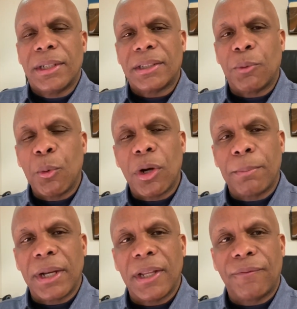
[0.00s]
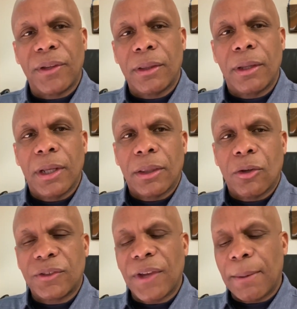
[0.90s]
So we want to be lifting
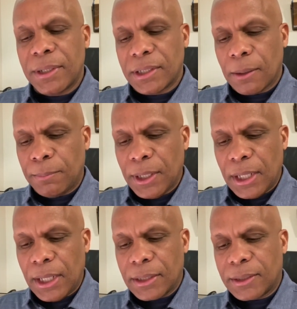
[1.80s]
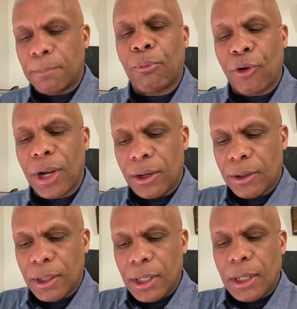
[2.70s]
those families up in some prayer.
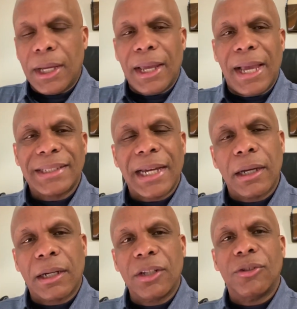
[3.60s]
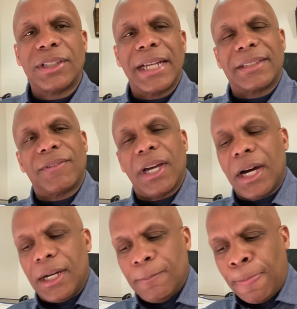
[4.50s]
As I conclude, Saints of
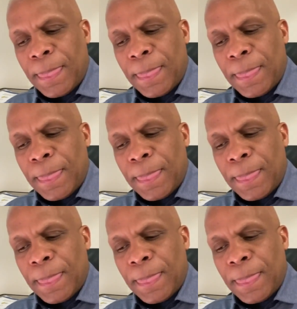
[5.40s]
God,